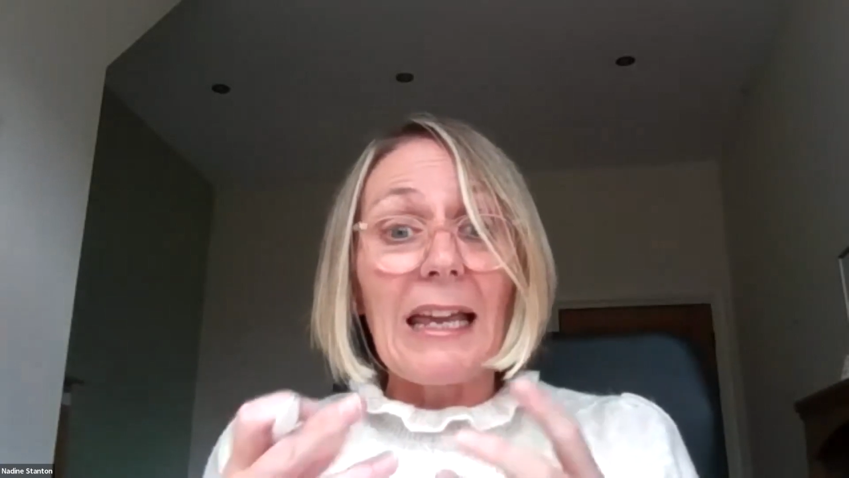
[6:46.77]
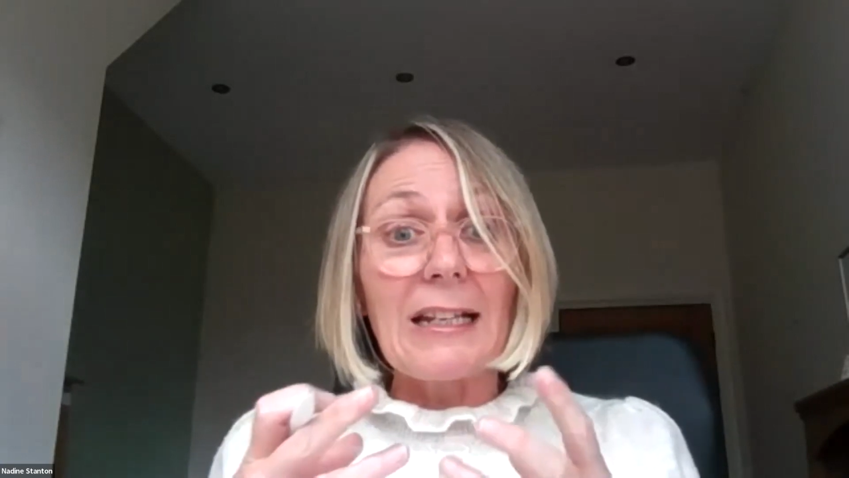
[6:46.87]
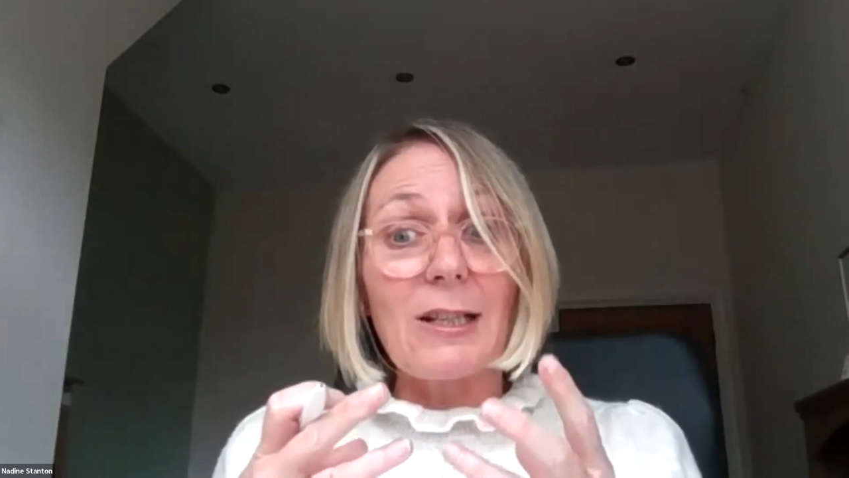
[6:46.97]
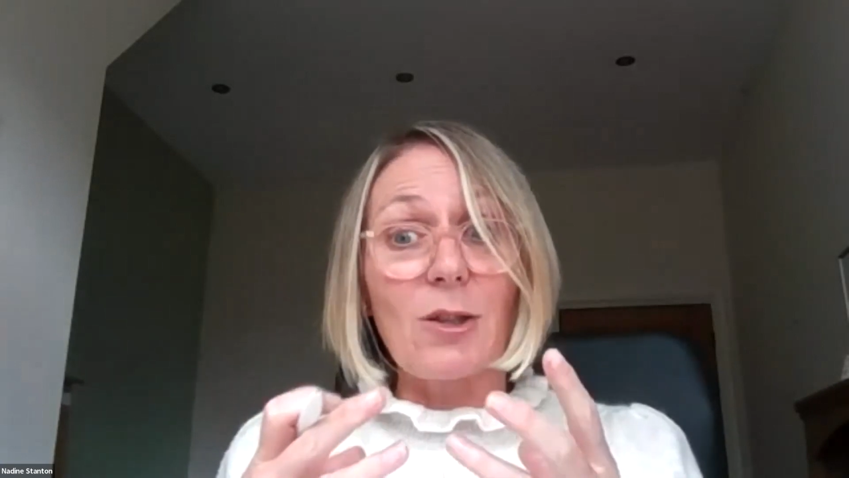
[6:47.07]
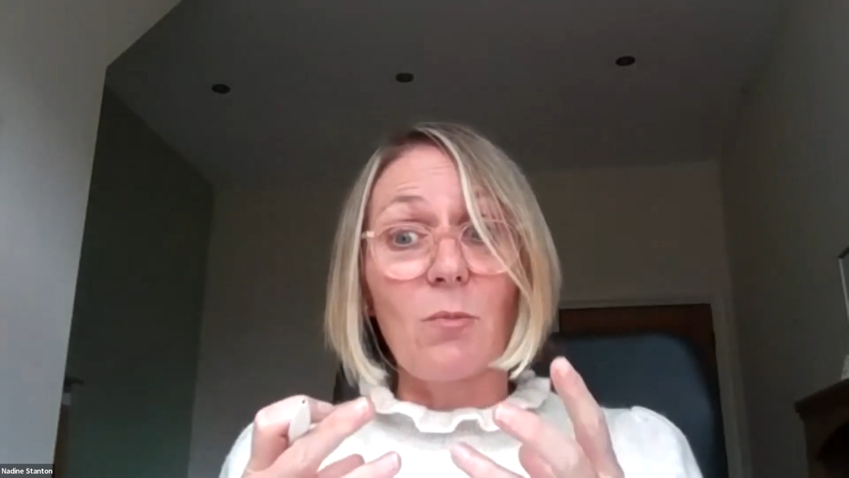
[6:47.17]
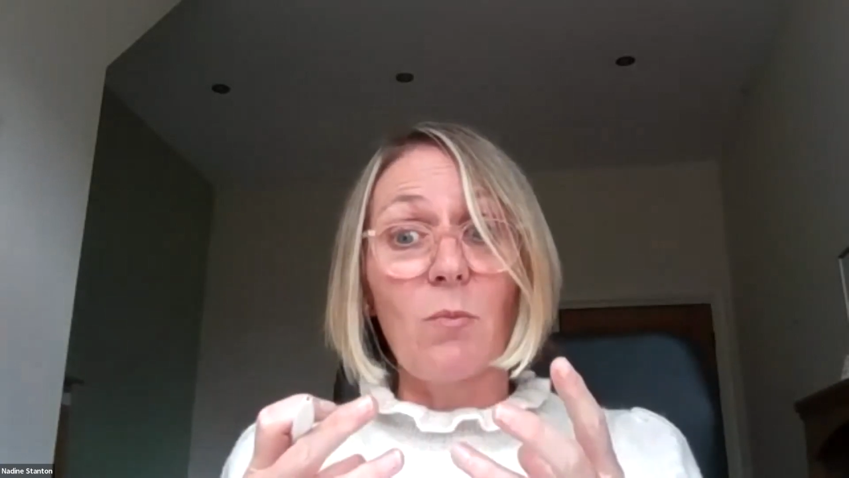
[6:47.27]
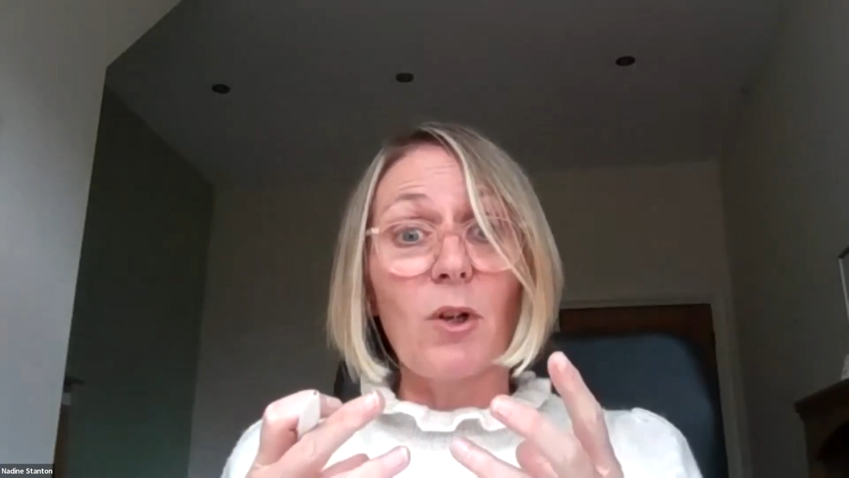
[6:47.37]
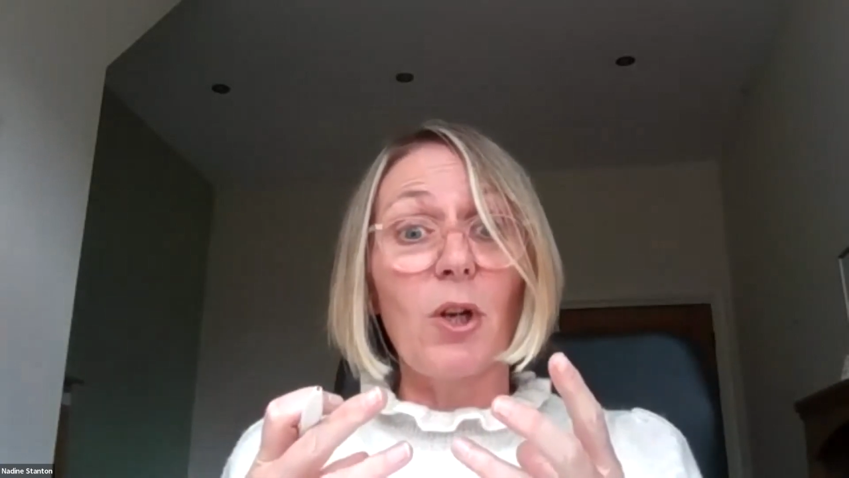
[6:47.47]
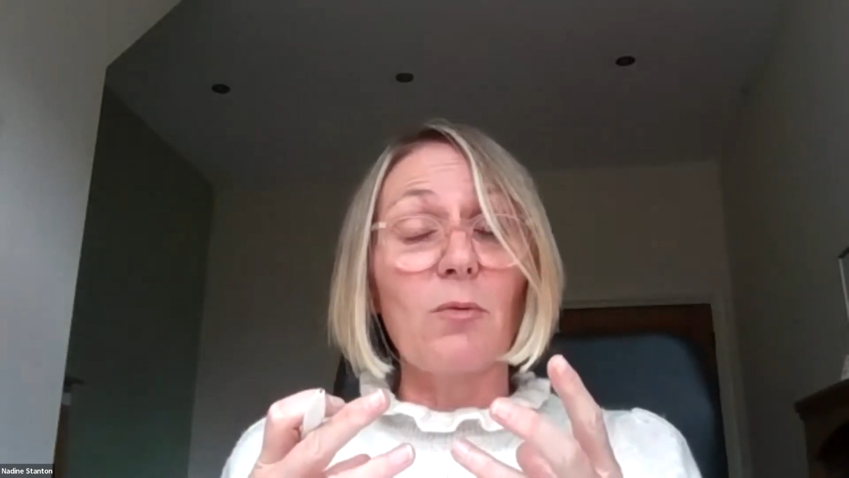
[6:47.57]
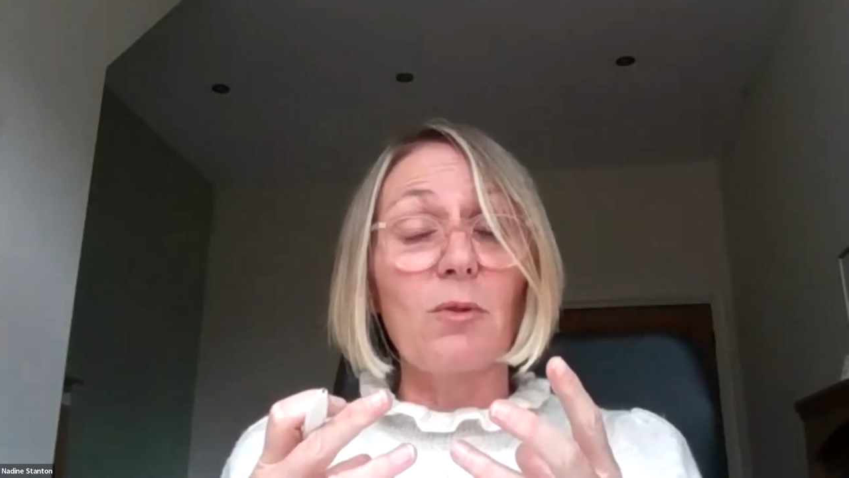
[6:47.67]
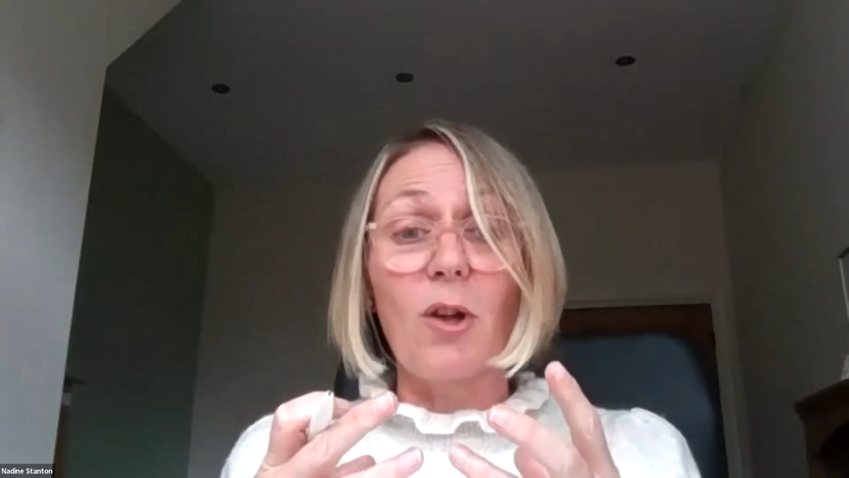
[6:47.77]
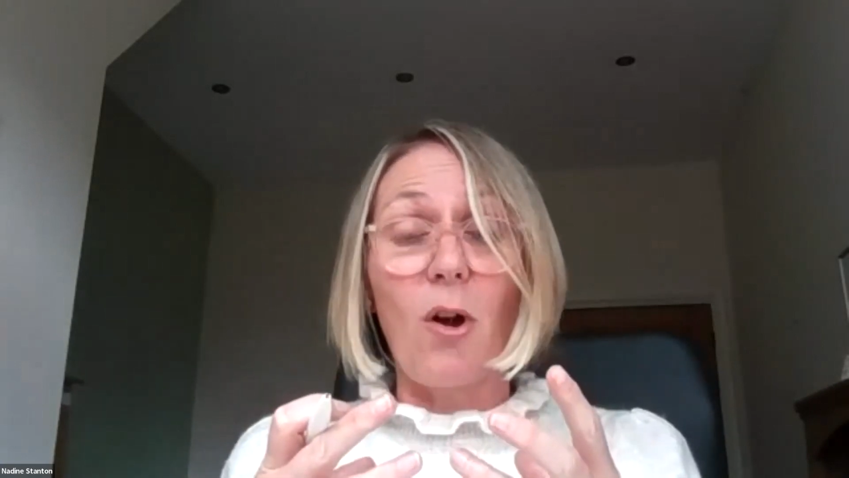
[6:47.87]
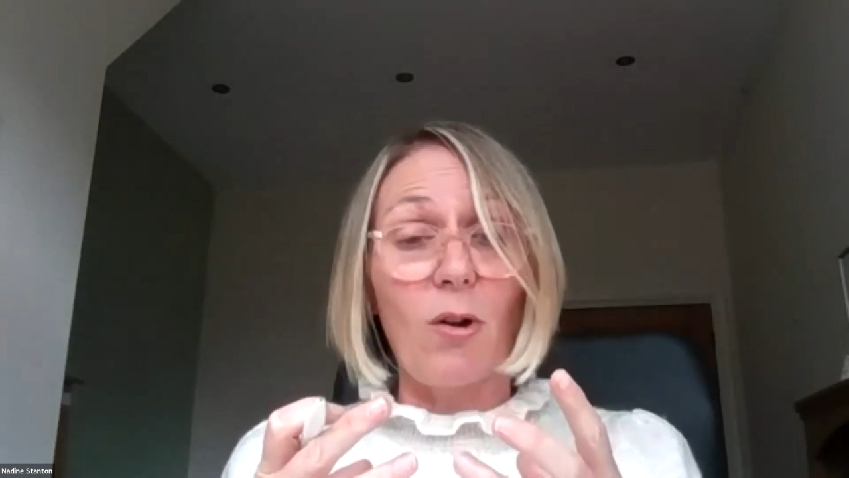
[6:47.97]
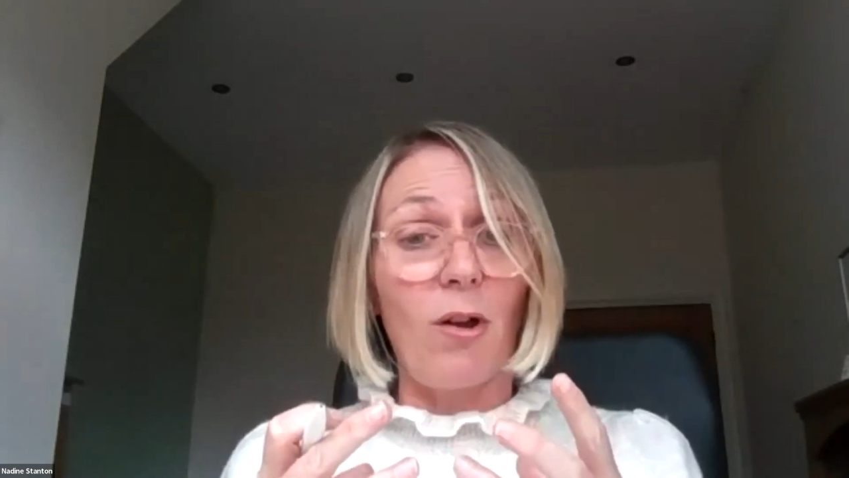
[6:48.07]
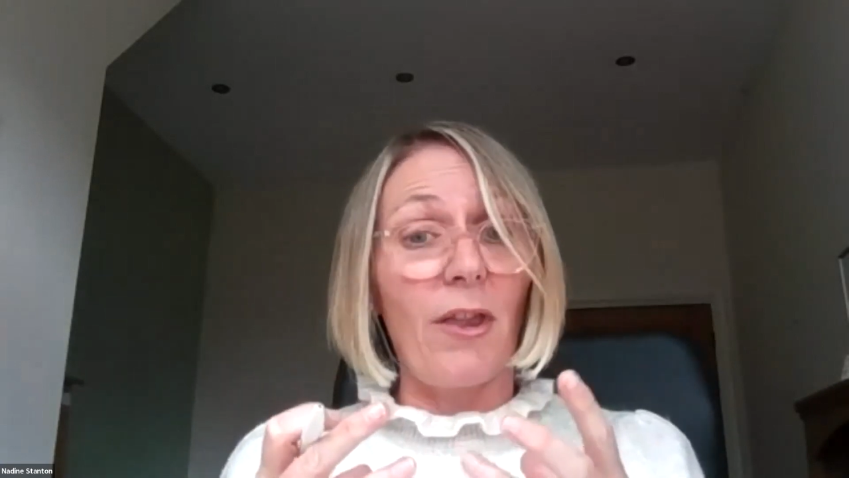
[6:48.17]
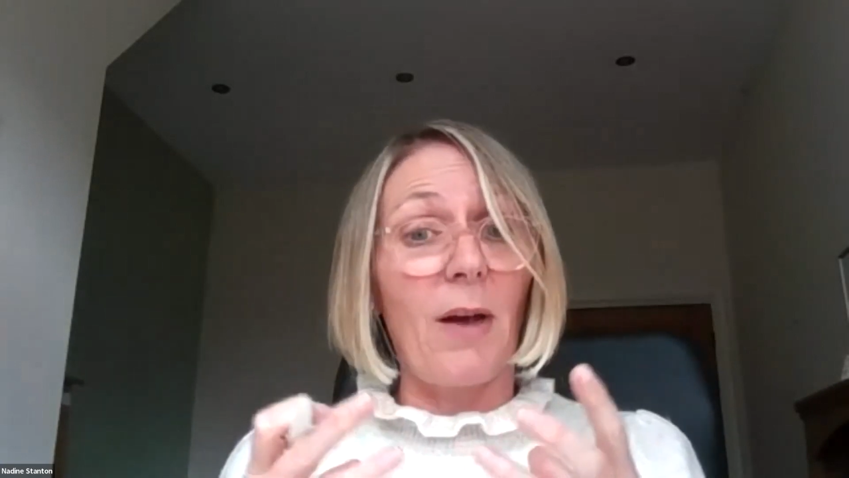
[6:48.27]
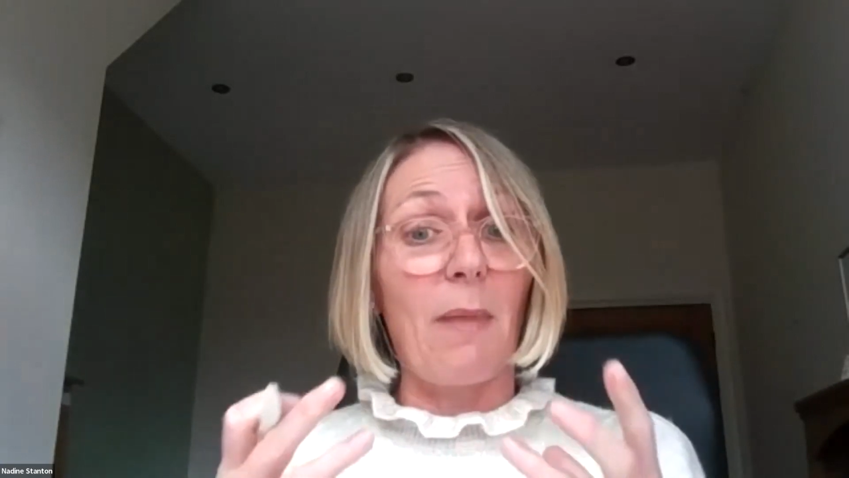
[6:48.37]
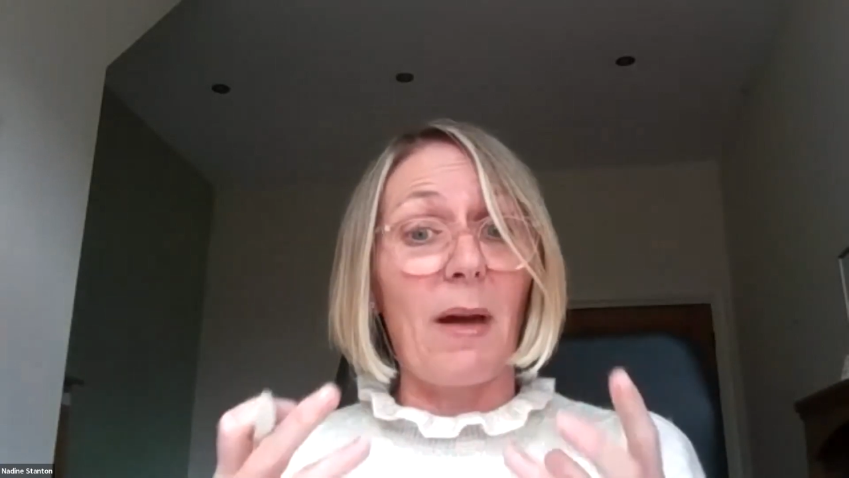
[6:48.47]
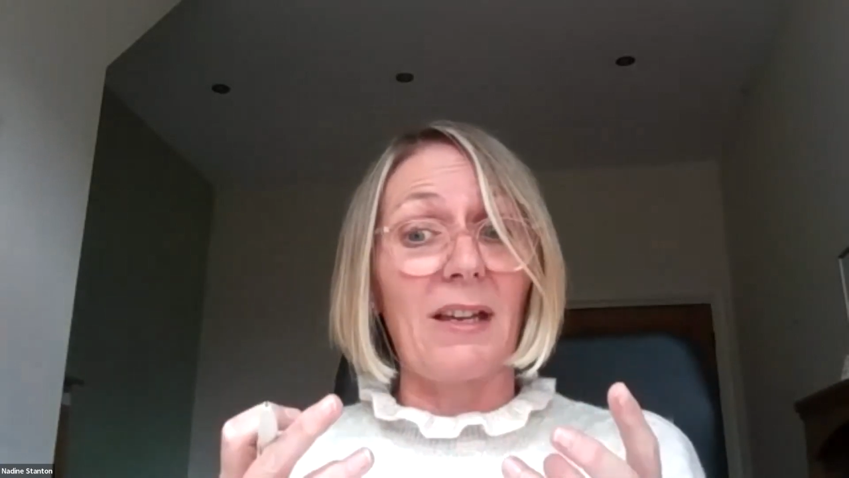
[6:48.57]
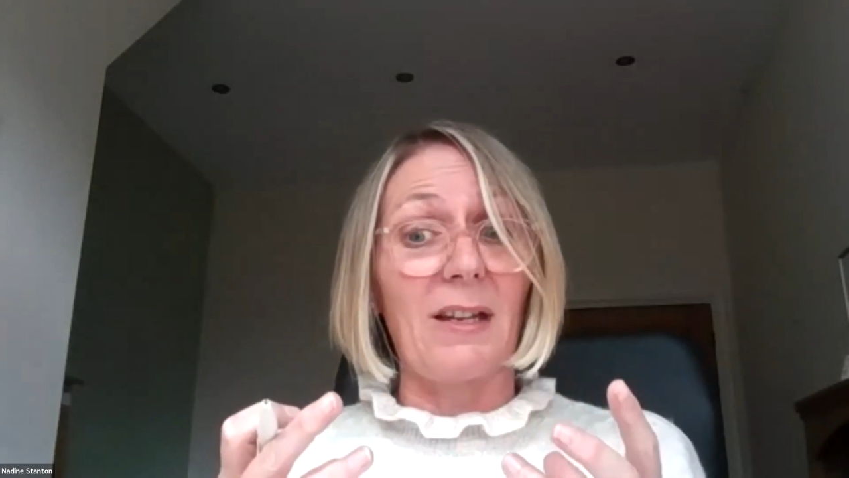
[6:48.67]
It's someone who's not got
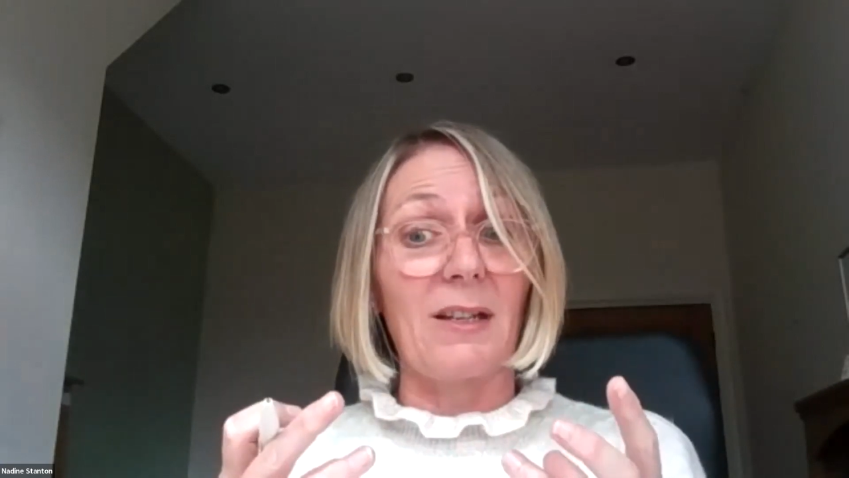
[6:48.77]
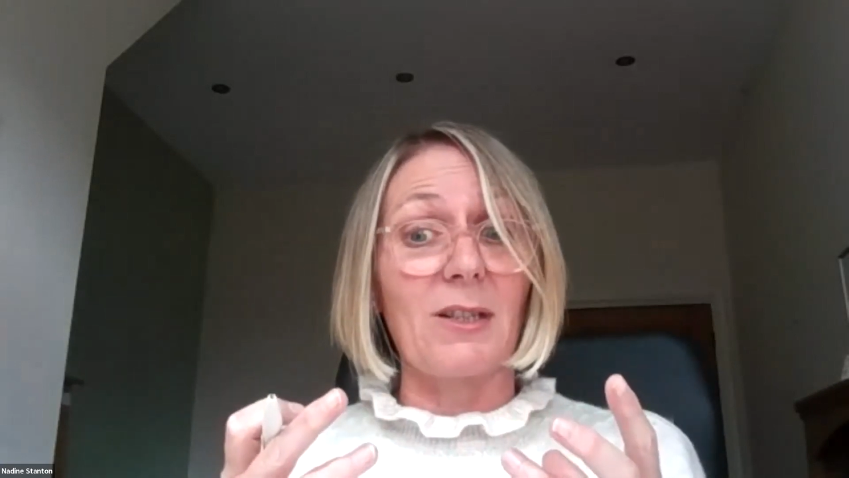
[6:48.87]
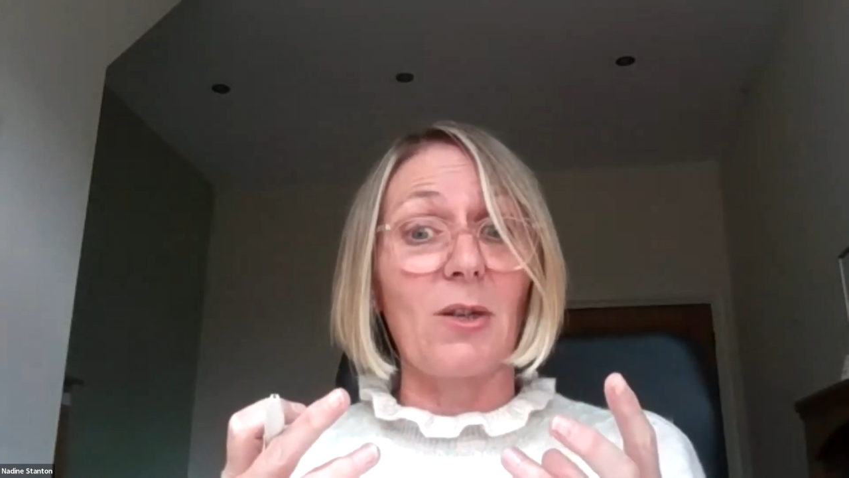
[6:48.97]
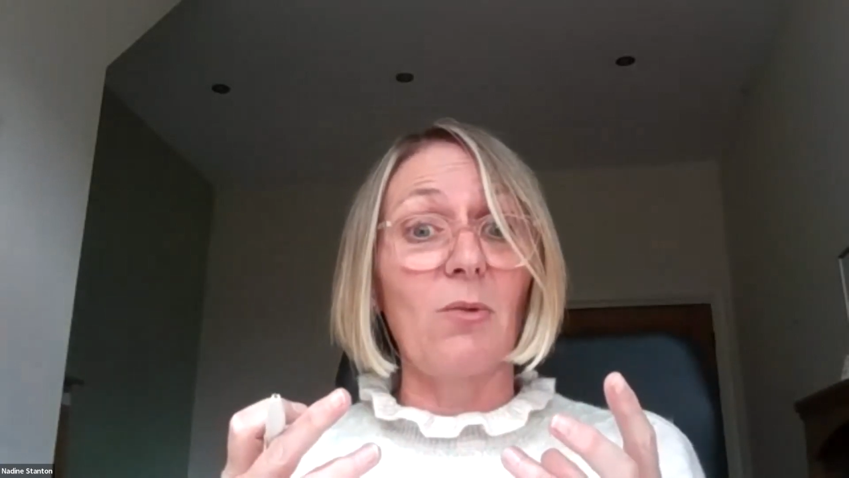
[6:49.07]
that bias,